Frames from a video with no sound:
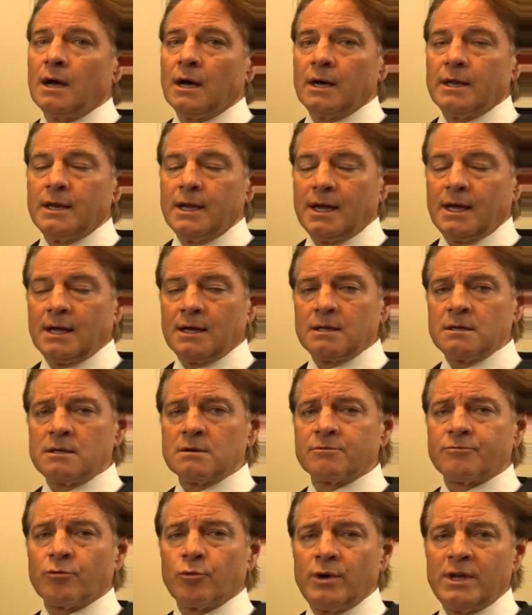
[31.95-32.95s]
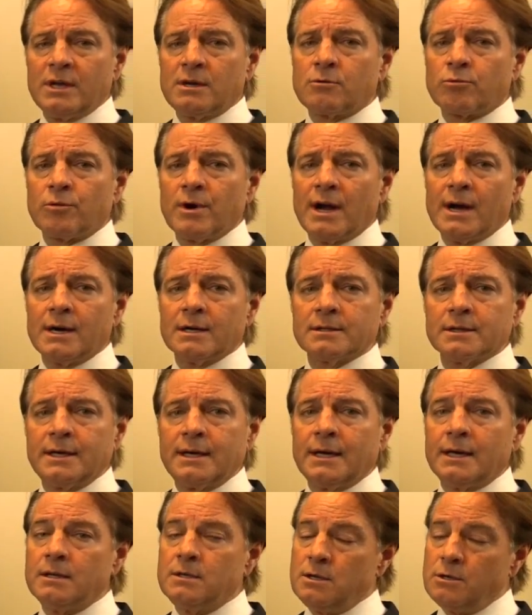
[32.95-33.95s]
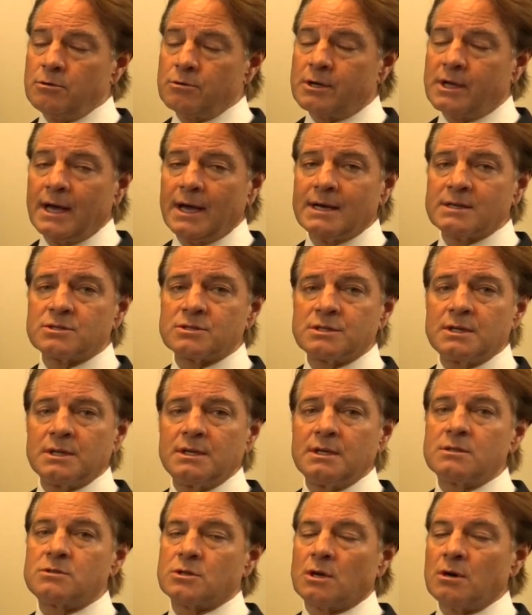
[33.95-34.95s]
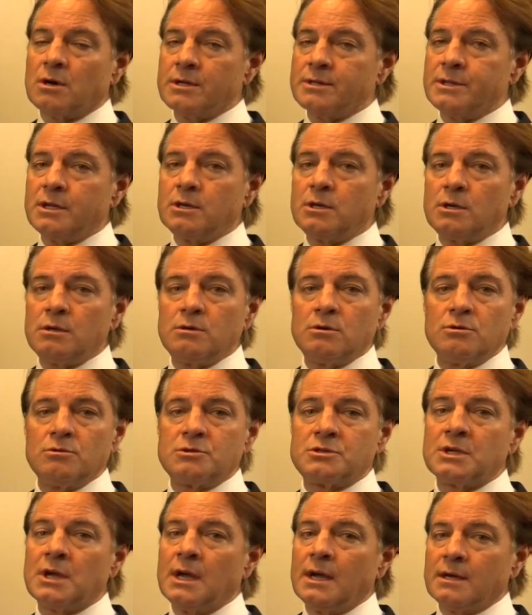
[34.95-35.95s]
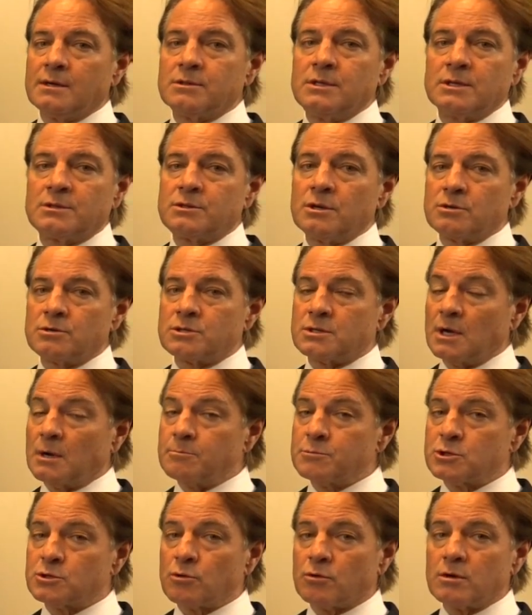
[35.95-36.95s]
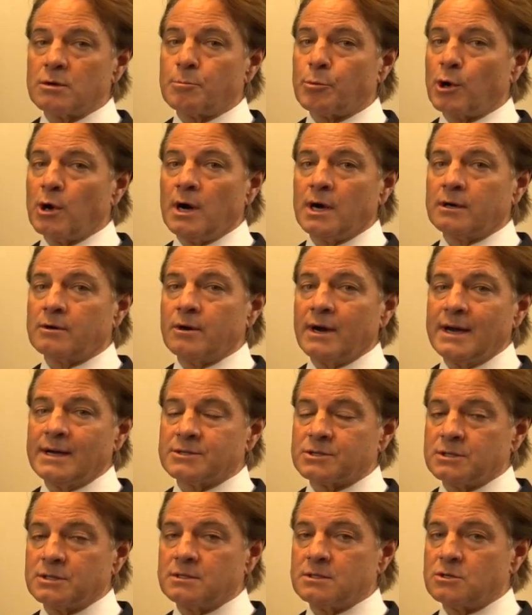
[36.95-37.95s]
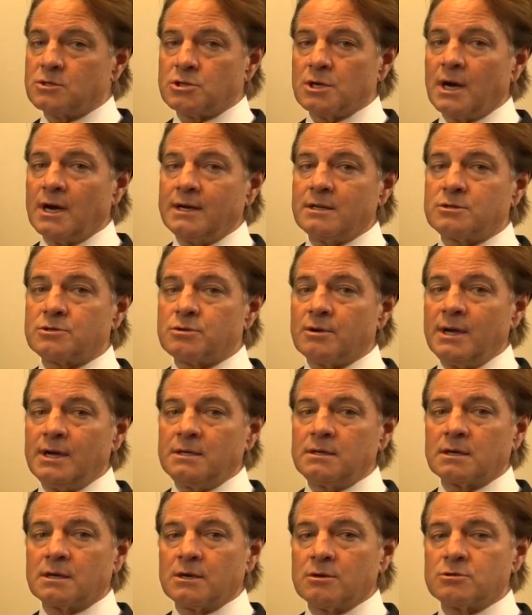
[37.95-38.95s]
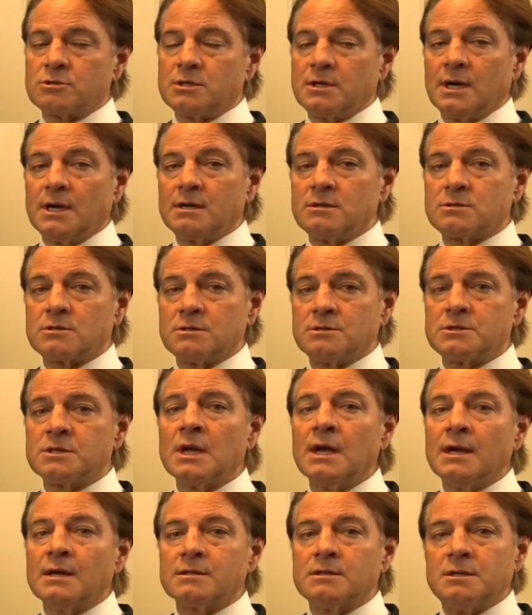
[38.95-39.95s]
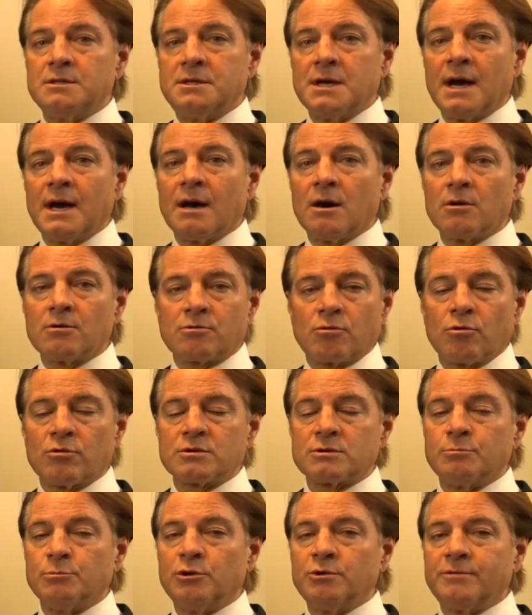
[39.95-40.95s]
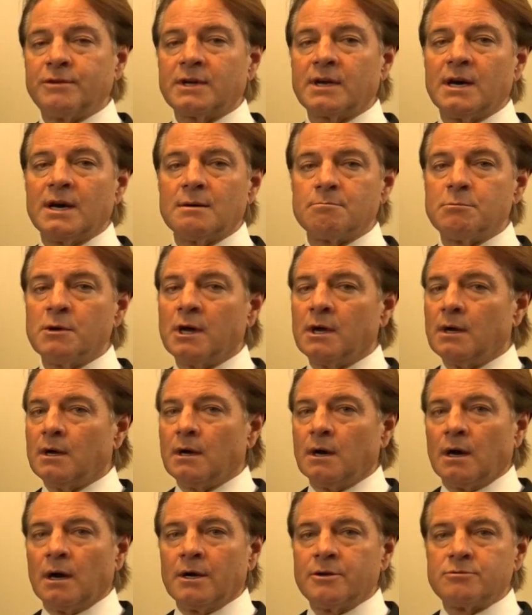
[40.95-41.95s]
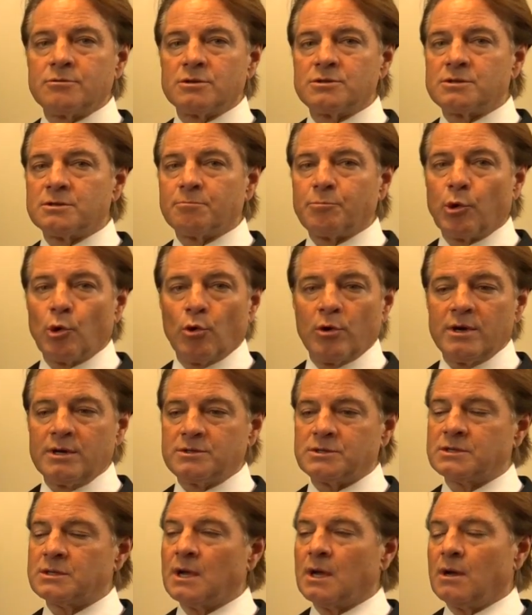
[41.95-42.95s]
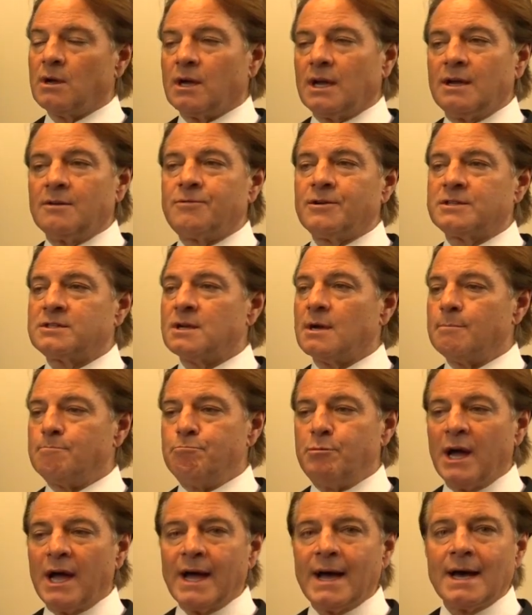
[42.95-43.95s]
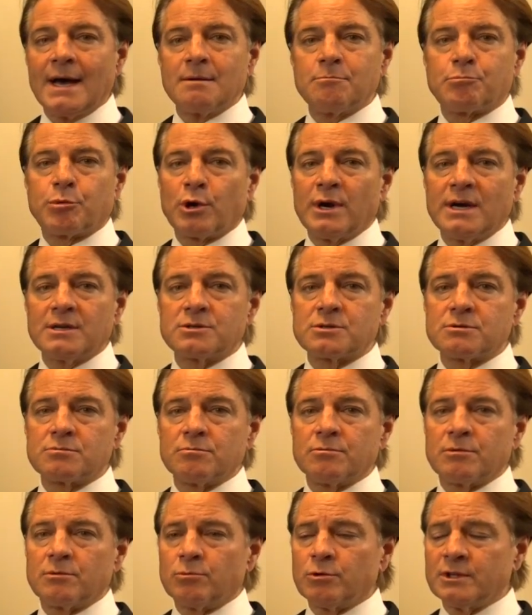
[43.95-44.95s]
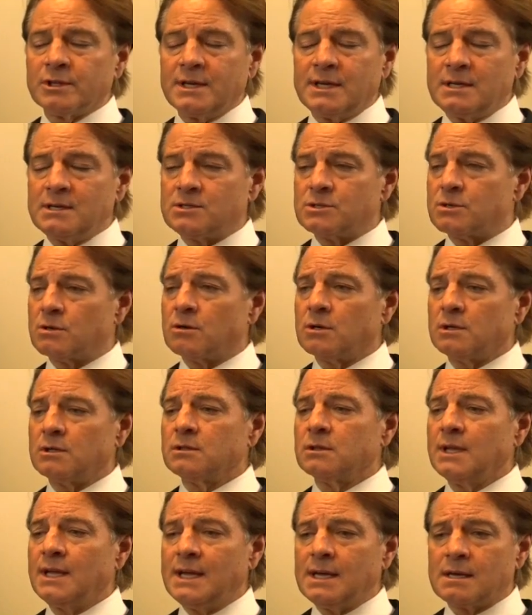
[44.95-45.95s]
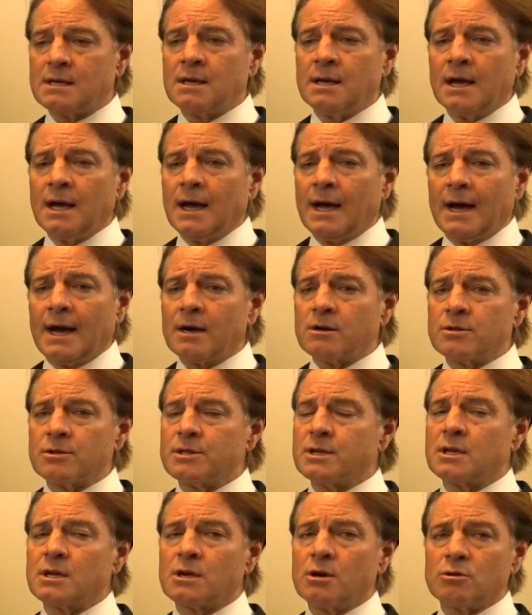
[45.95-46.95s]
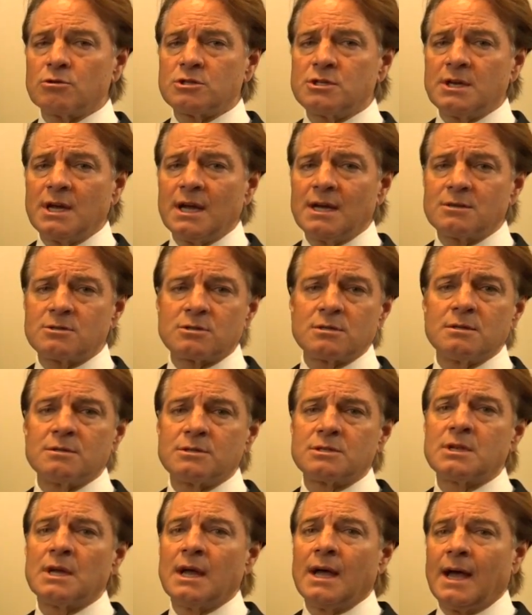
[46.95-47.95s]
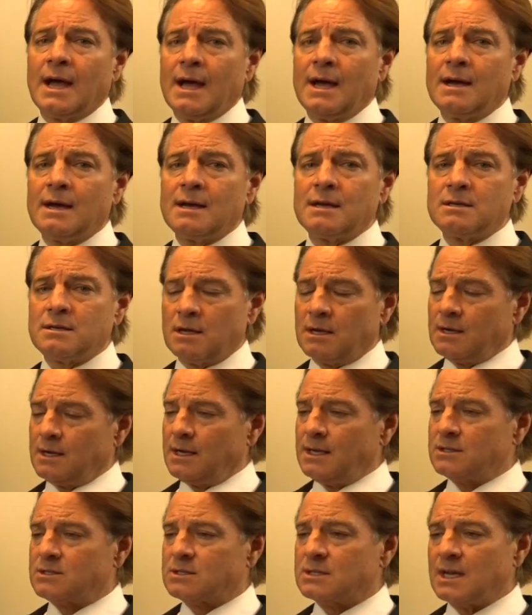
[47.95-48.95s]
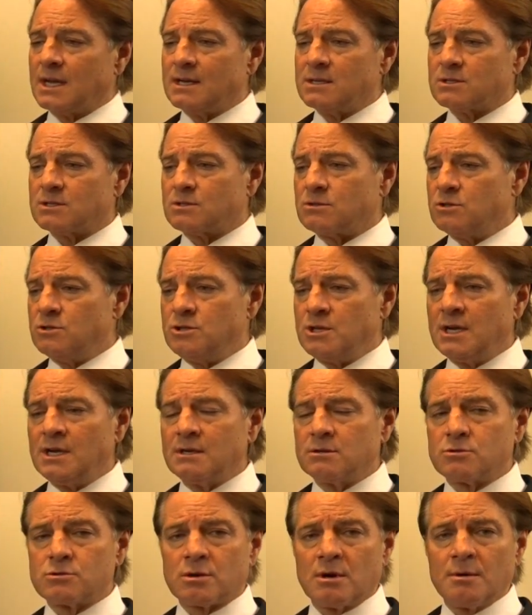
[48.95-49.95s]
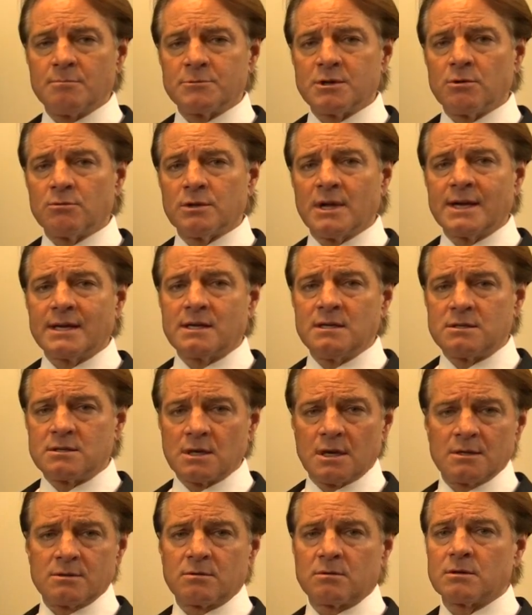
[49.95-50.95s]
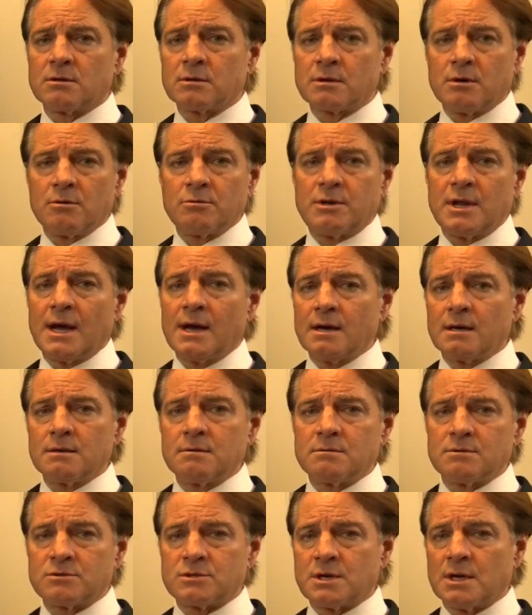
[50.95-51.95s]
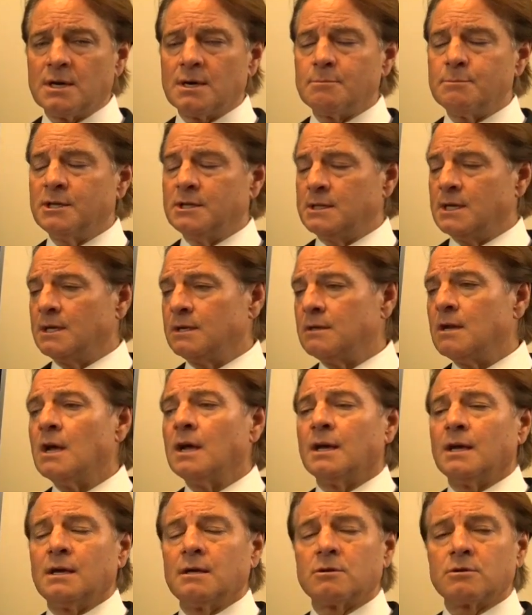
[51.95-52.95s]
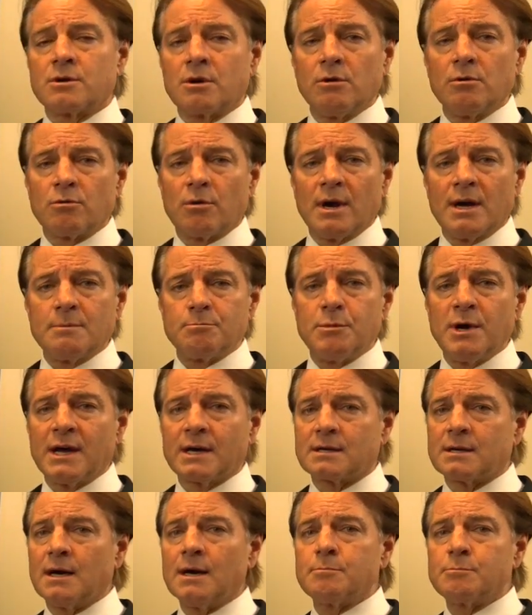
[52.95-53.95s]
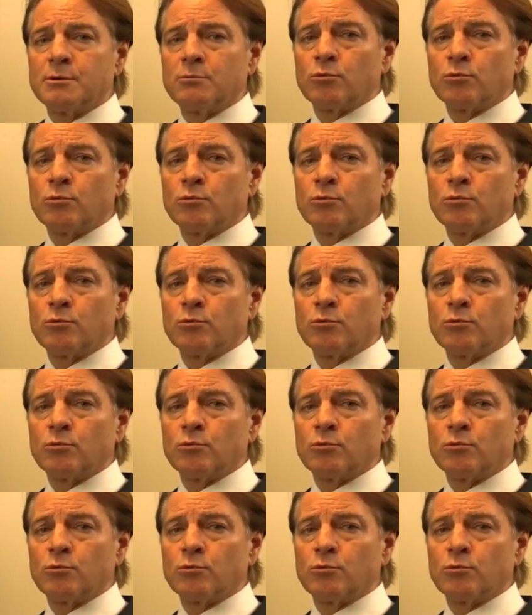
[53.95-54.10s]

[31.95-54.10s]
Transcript: An end-of-week rally, and you guessed it, it's on the news that there's some sort of progress in the China trade negotiations. The Dow, of course, moving up hundreds of points. If it's a bad press release or a leak out of the negotiations and it says Xi and Trump don't like each other, it'll go down some and then it'll go right back up.